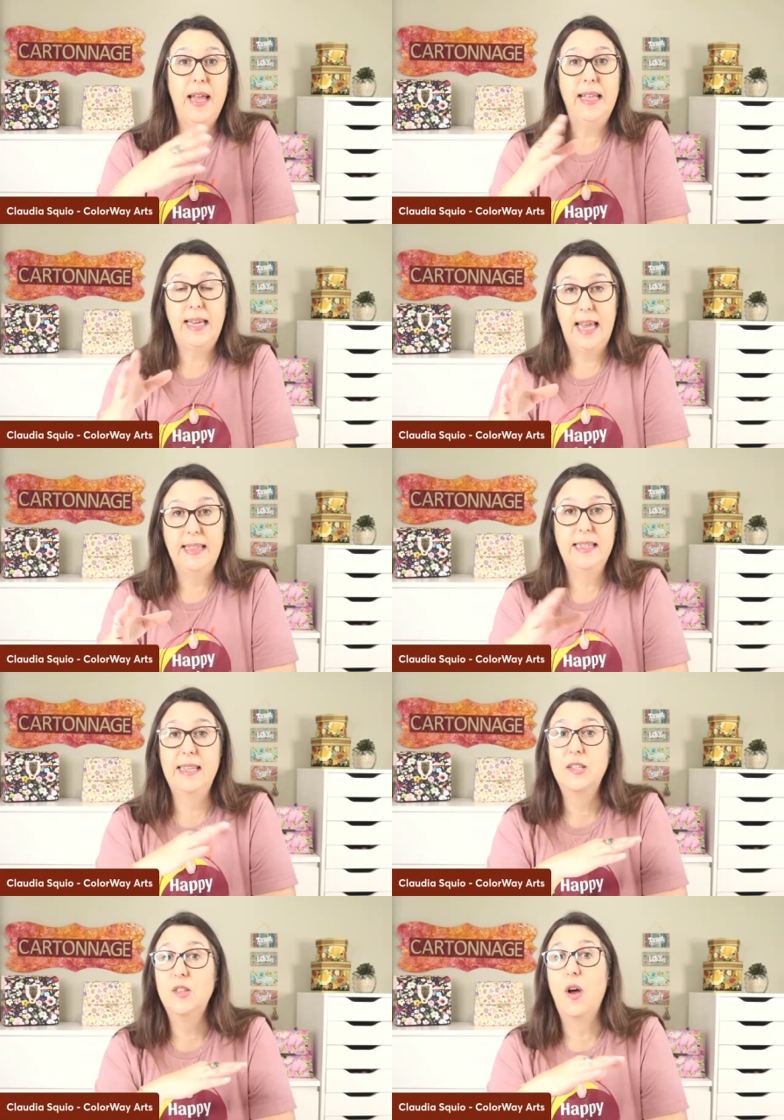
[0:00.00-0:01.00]
And again, this
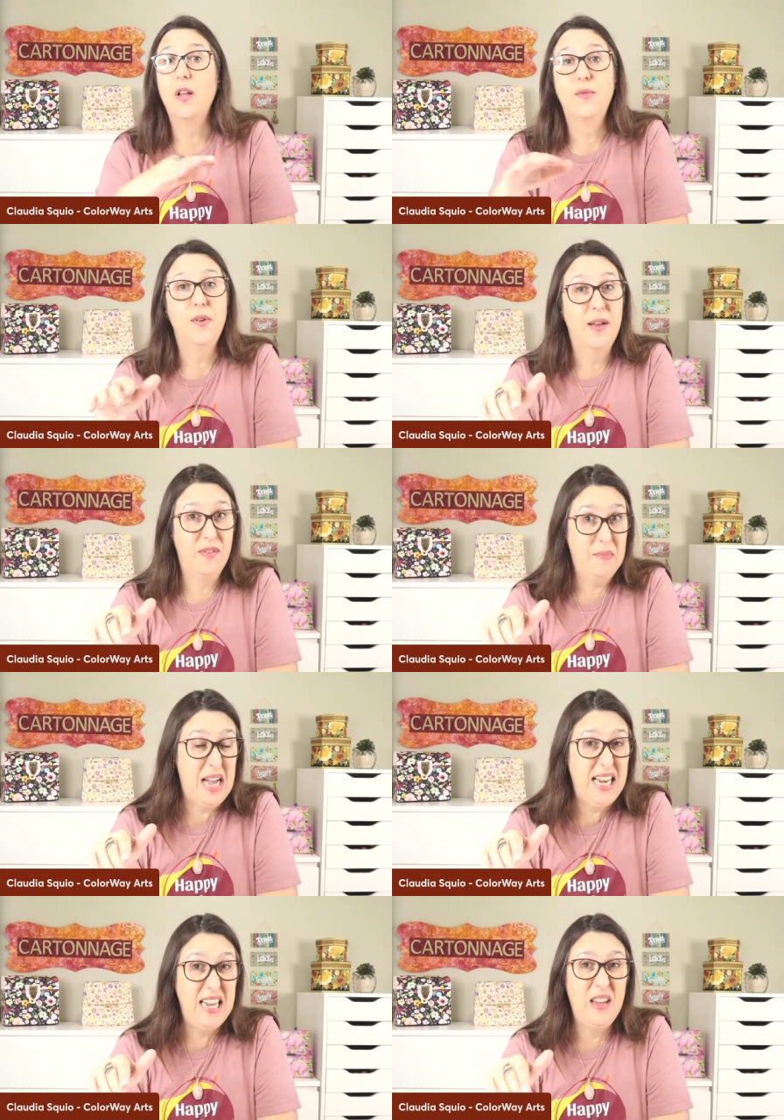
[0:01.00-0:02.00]
is not for
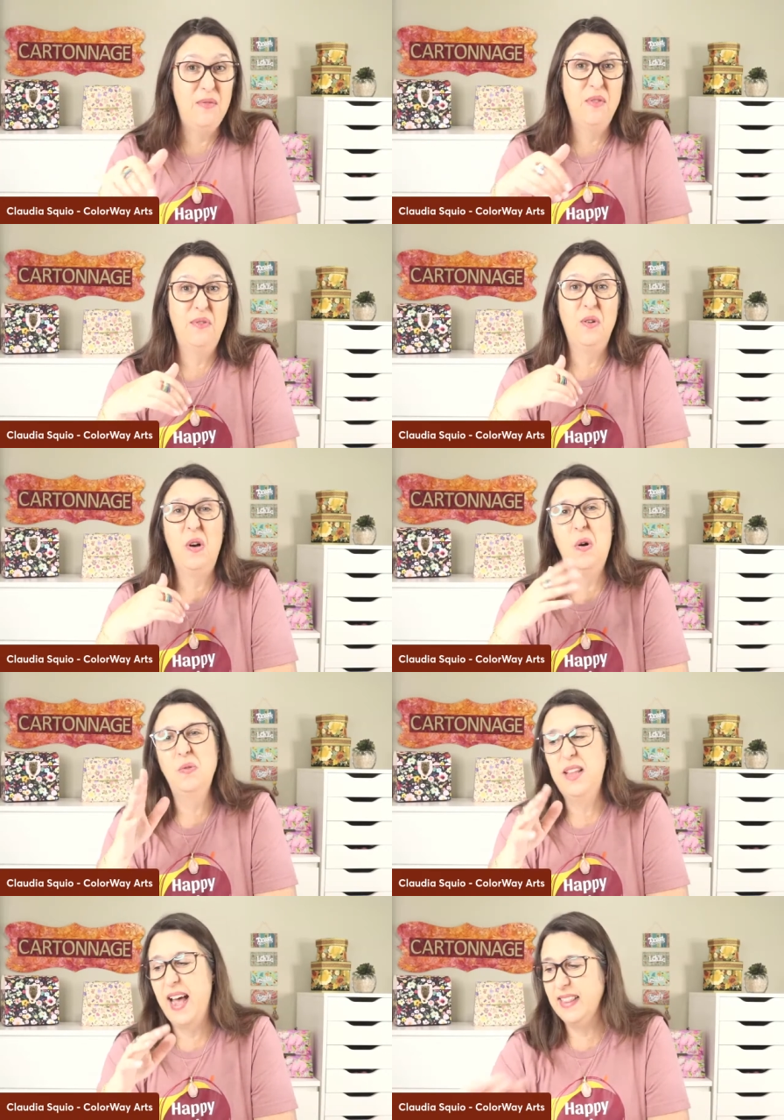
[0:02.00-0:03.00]
everybody. If you feel,
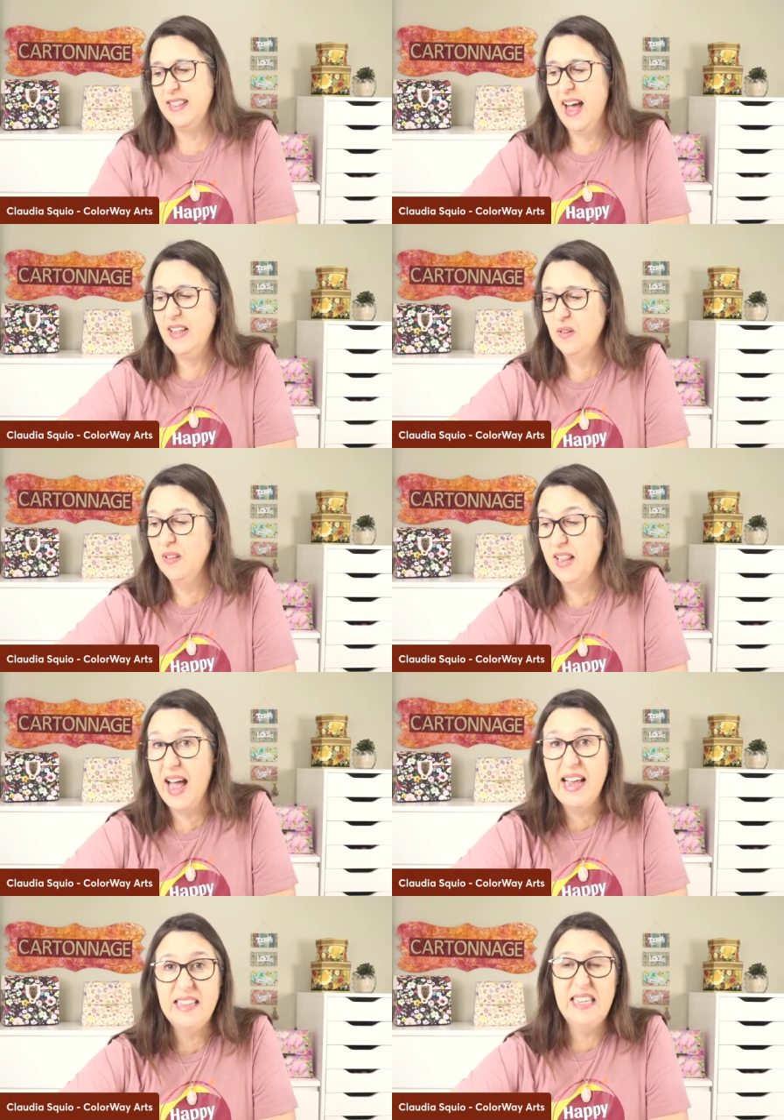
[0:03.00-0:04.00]
oh, that I don't
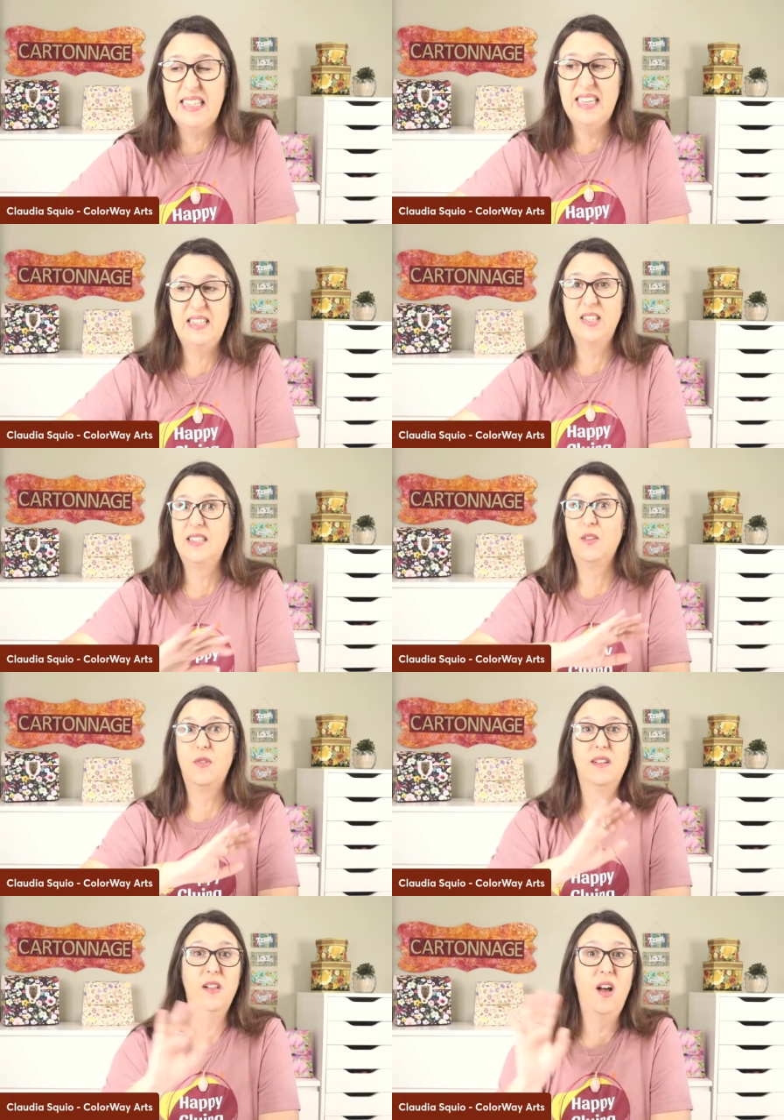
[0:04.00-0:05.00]
like this, this
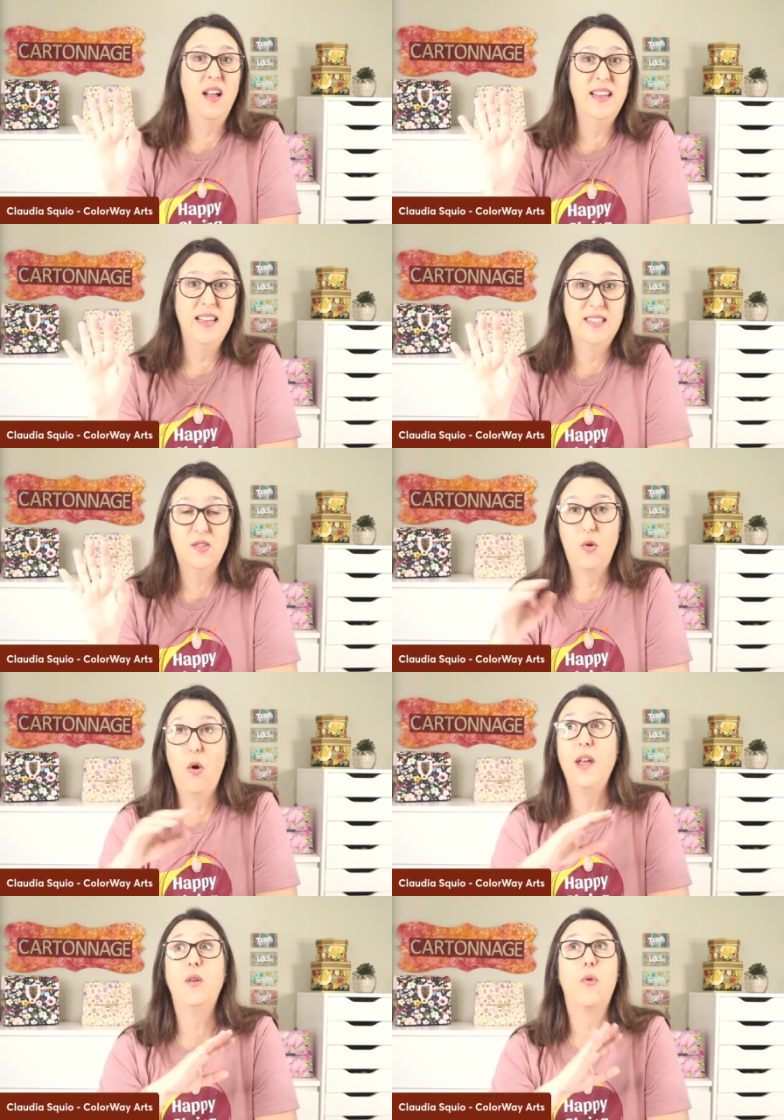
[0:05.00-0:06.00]
cloud is
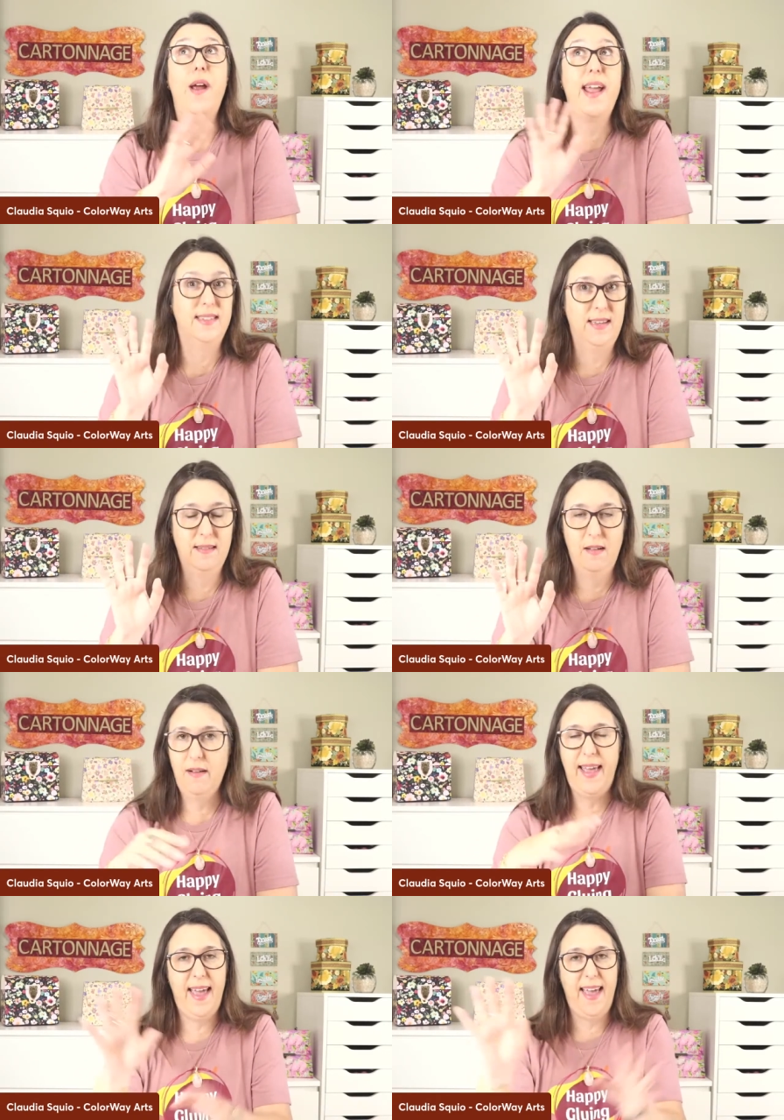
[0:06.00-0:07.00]
going crazy.
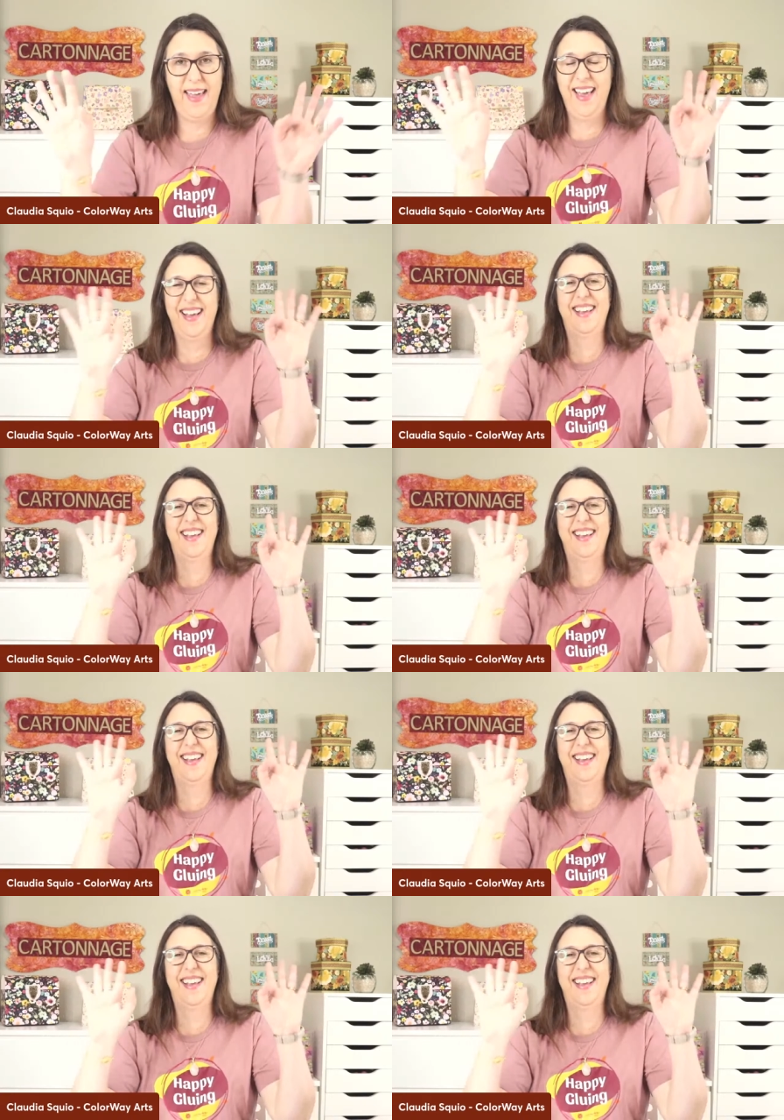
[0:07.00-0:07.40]
Okay.